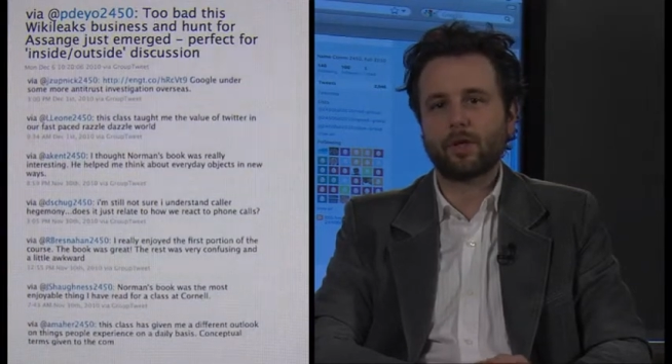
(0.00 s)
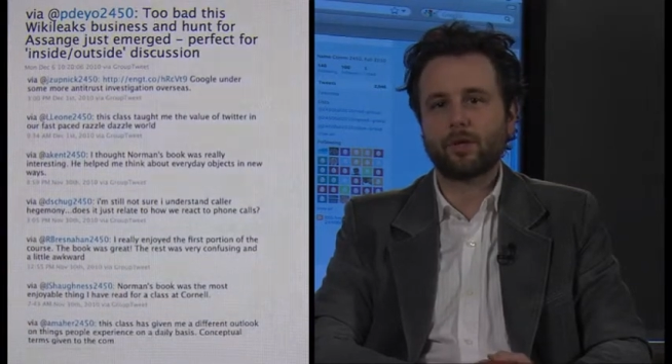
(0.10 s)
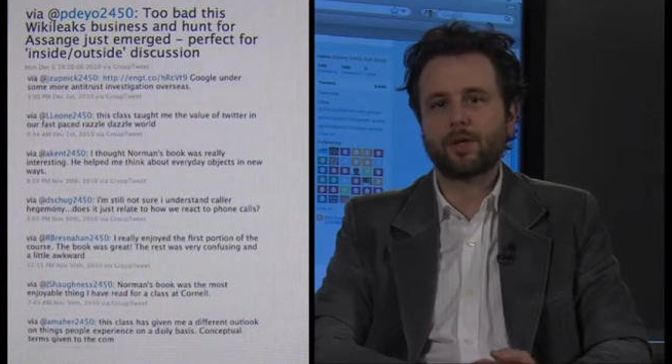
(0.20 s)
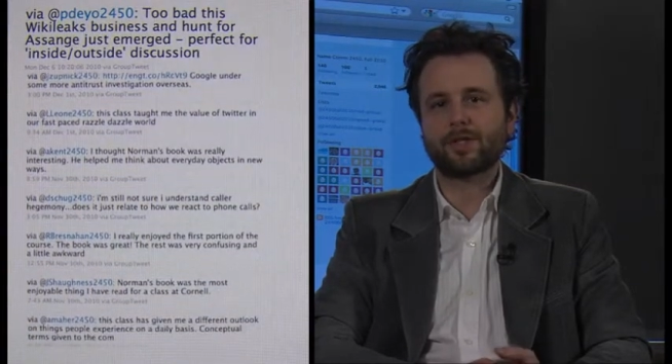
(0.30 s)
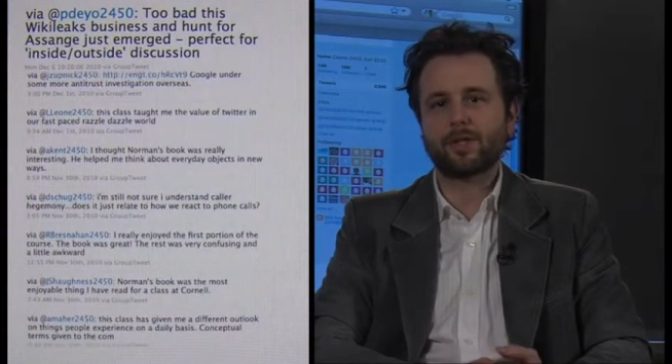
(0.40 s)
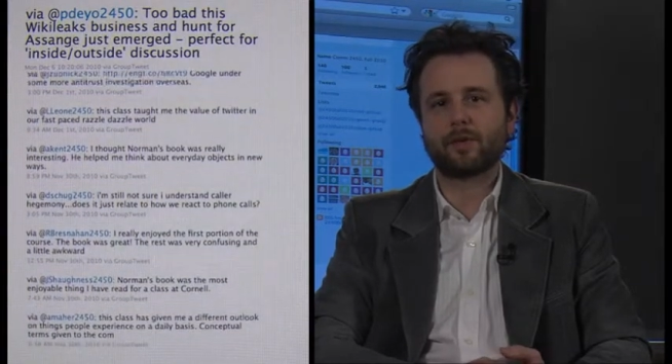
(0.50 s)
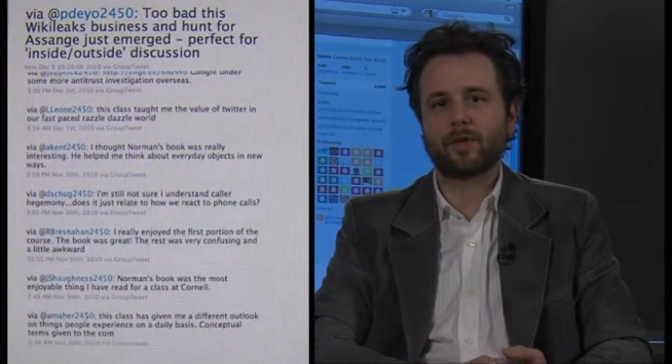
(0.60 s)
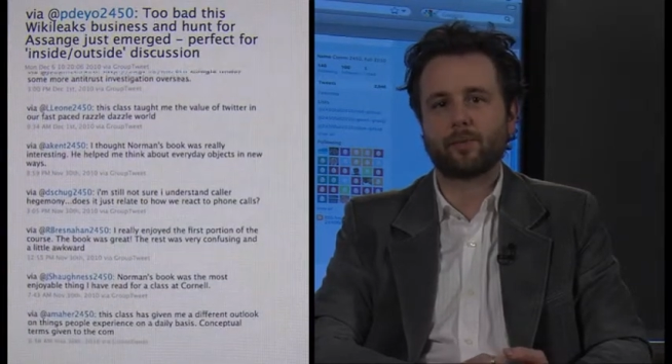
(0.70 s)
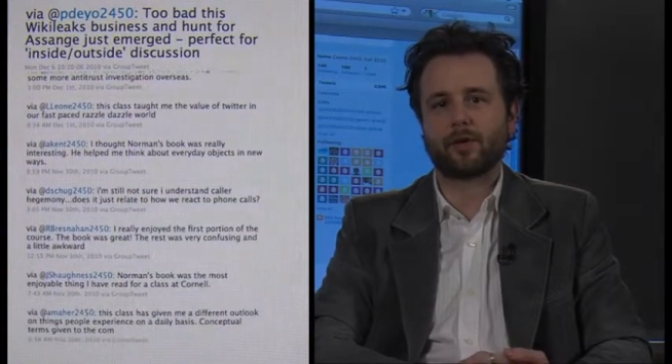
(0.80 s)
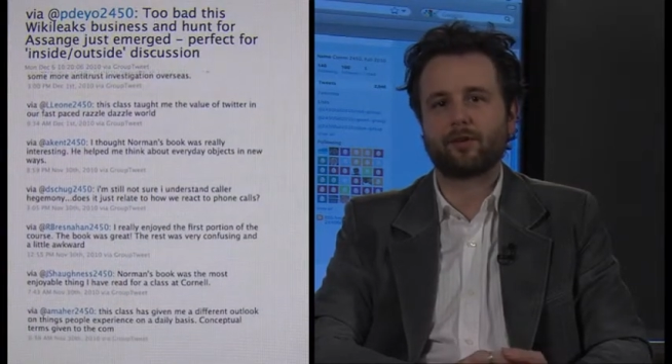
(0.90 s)
Twitter seemed
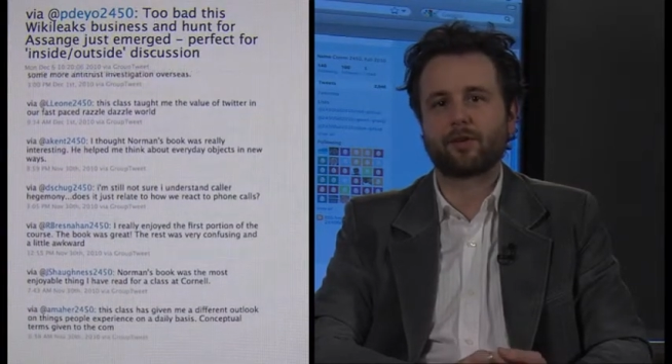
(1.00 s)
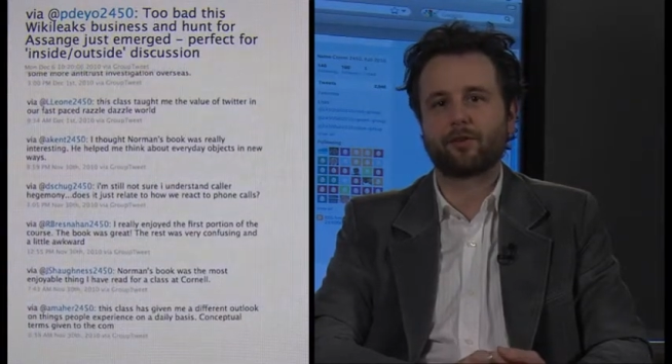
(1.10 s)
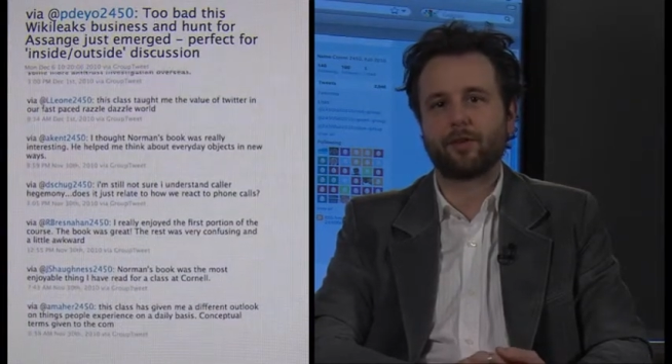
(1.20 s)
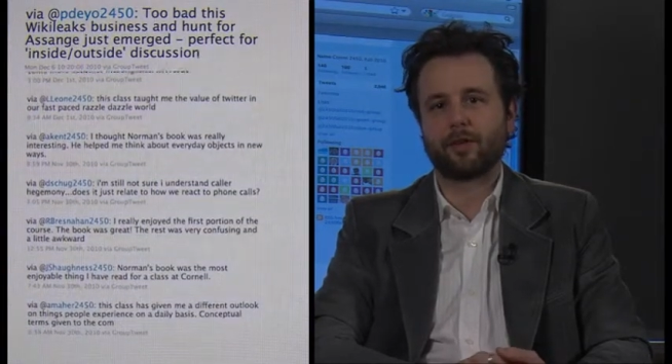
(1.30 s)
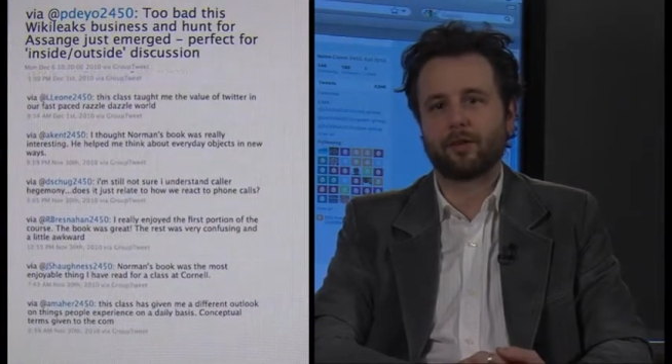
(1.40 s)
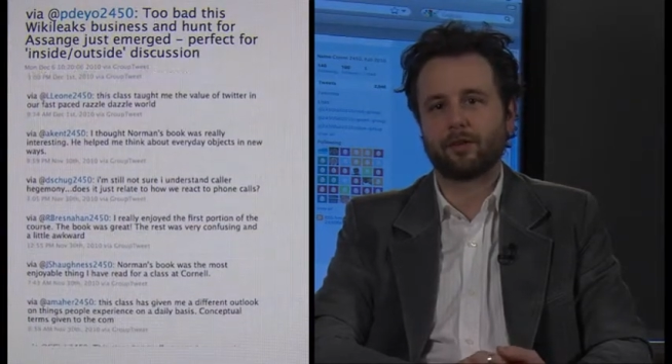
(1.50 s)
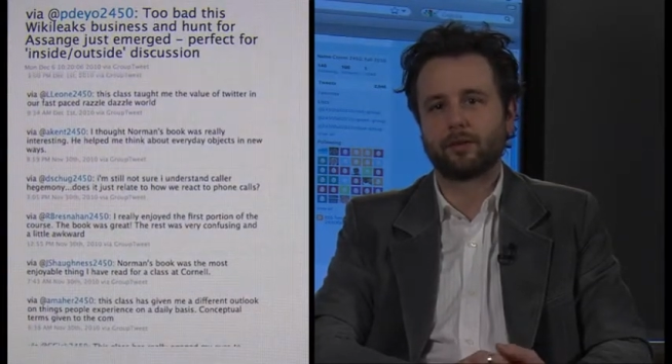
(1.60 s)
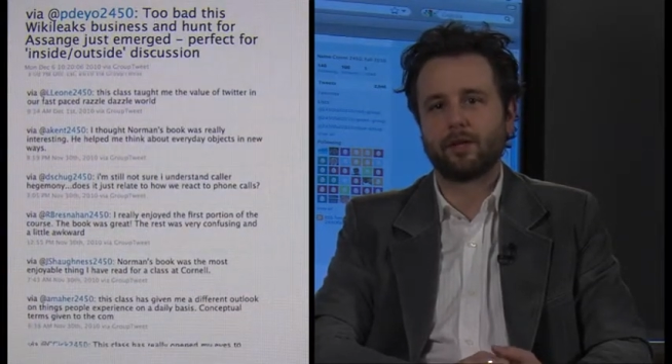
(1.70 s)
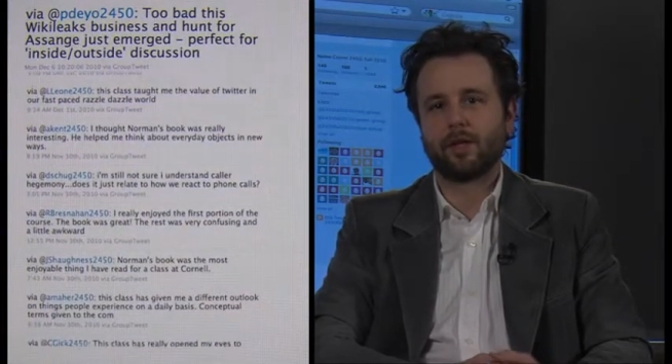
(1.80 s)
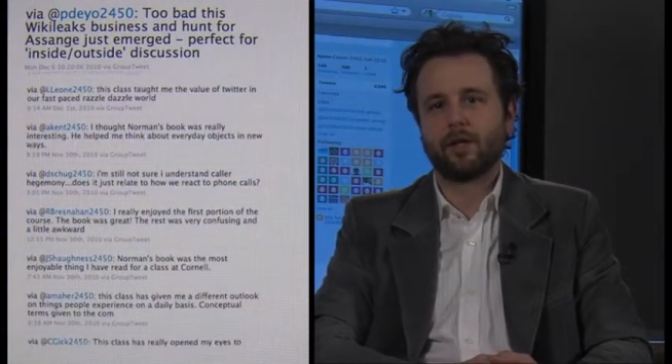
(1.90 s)
like the perfect vehicle.
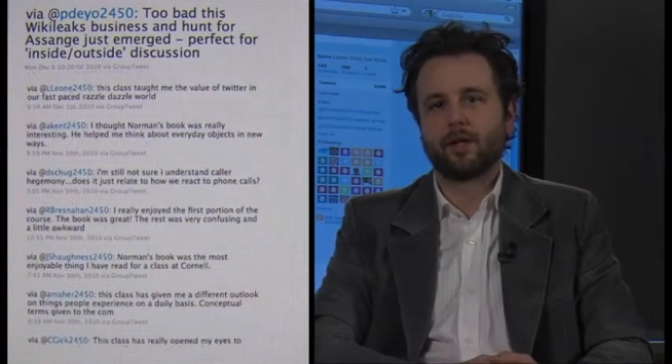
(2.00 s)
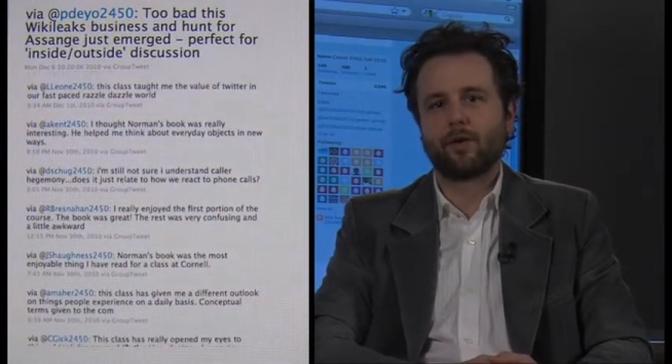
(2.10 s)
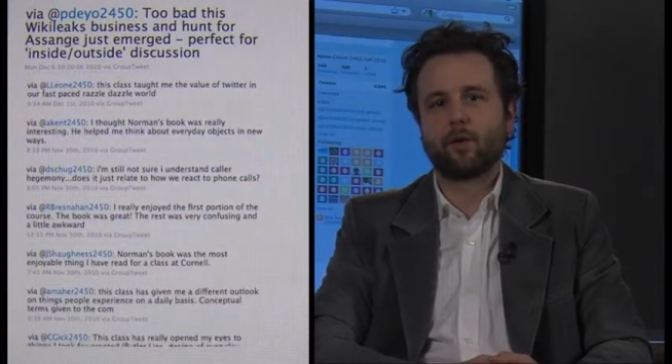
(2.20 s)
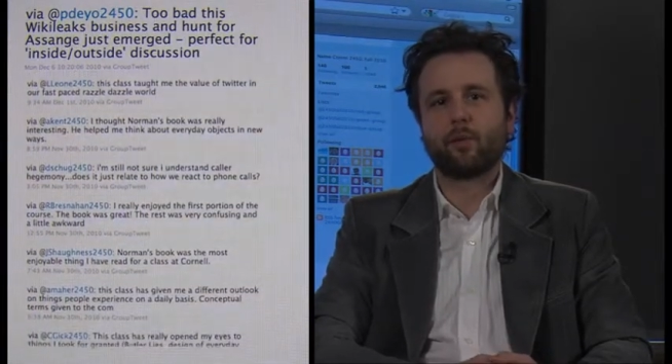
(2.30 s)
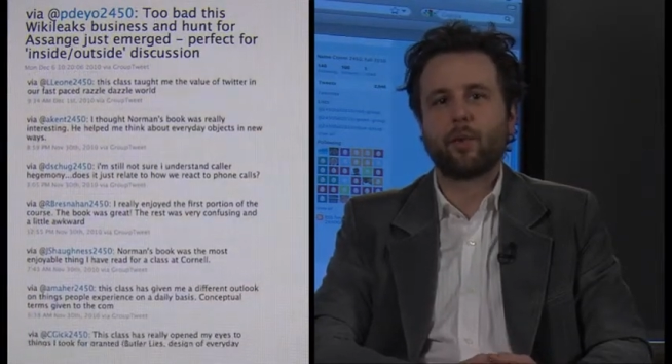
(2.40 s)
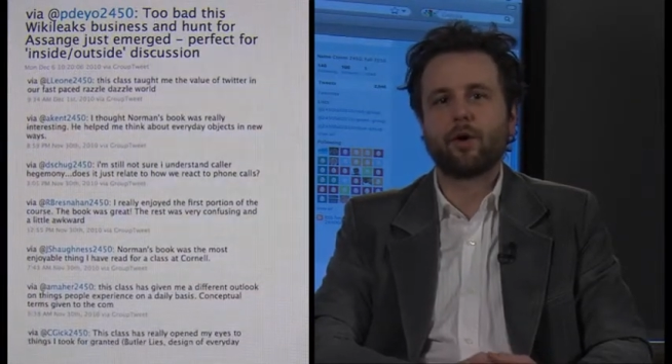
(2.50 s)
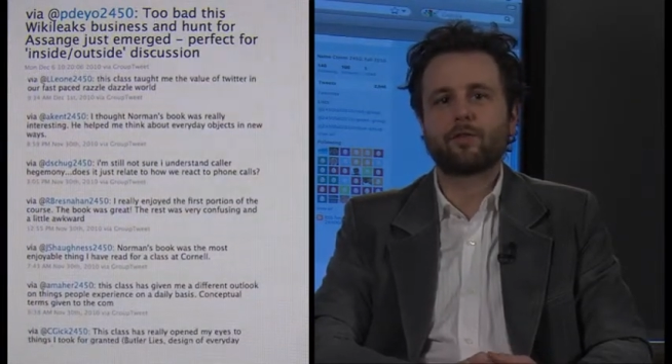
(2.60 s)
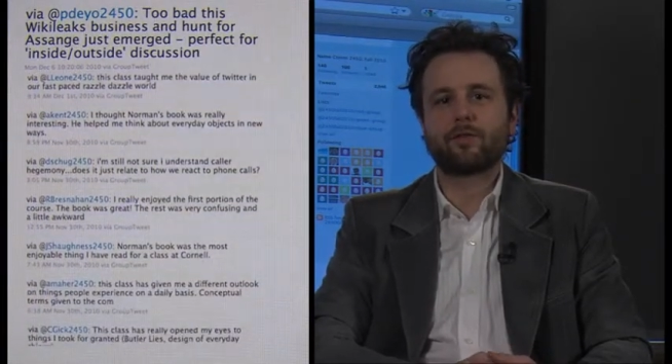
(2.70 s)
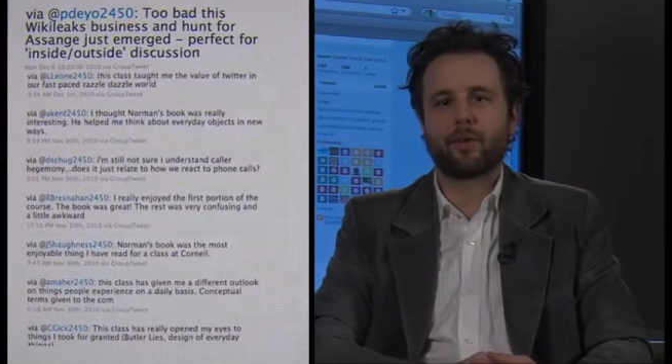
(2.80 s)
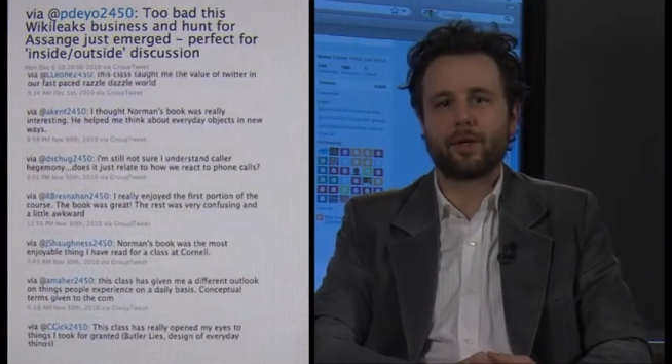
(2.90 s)
The whole point
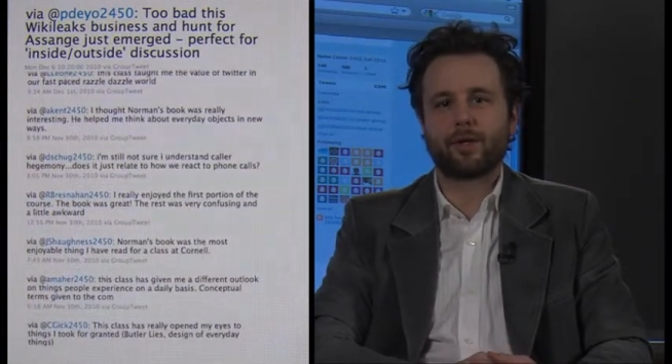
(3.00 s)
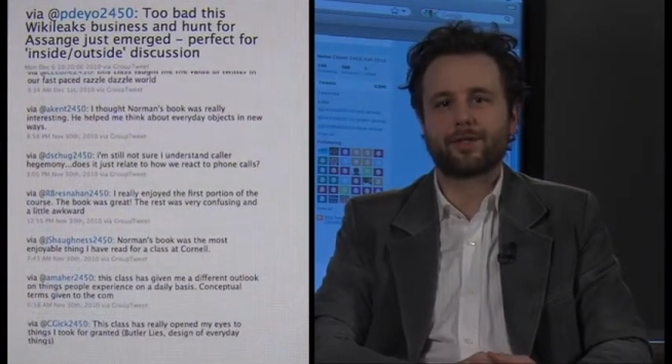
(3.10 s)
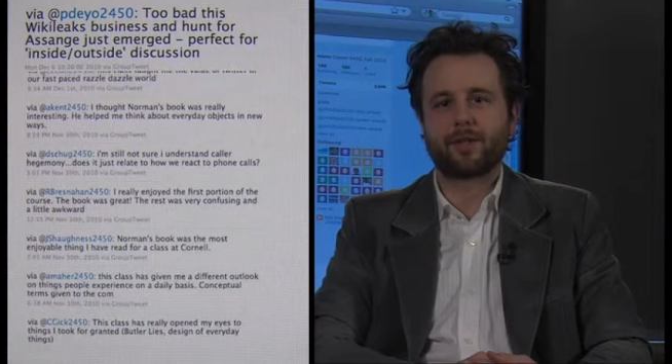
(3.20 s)
of Twitter is